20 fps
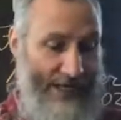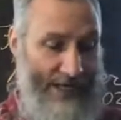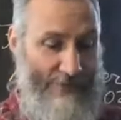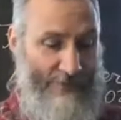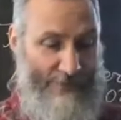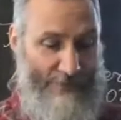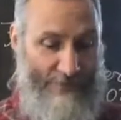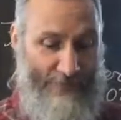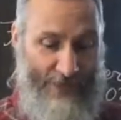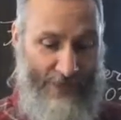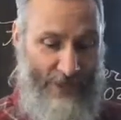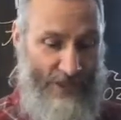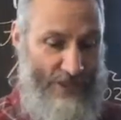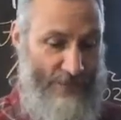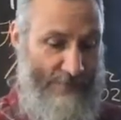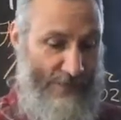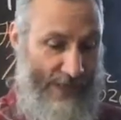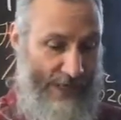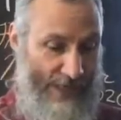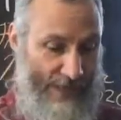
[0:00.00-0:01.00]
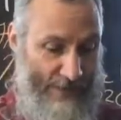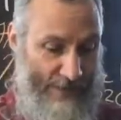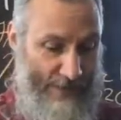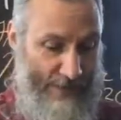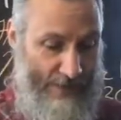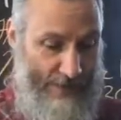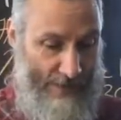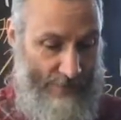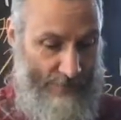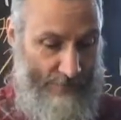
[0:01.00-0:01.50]
never finished my,
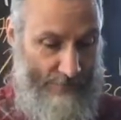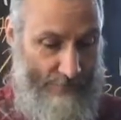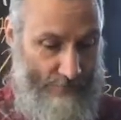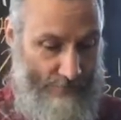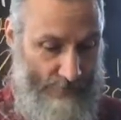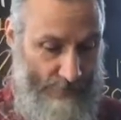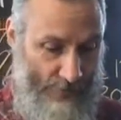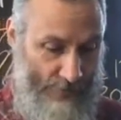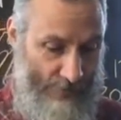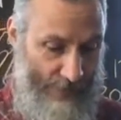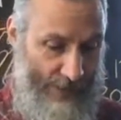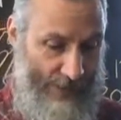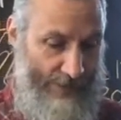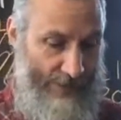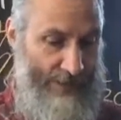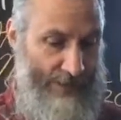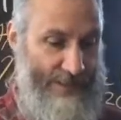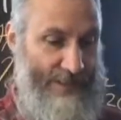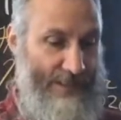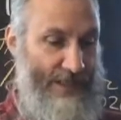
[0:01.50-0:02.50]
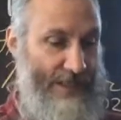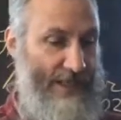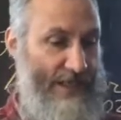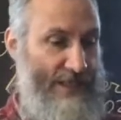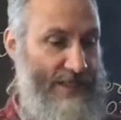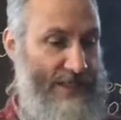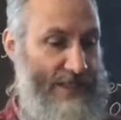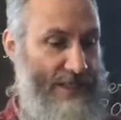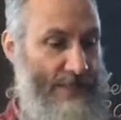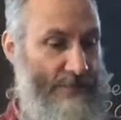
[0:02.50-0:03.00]
oh, and I see it
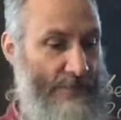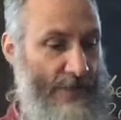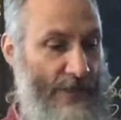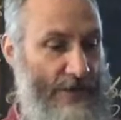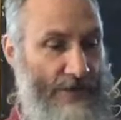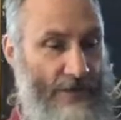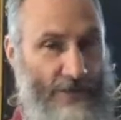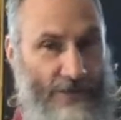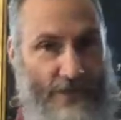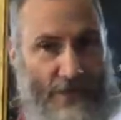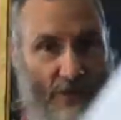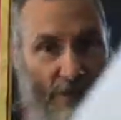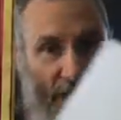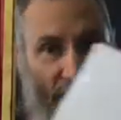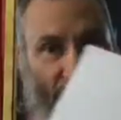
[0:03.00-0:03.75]
got smeared too. I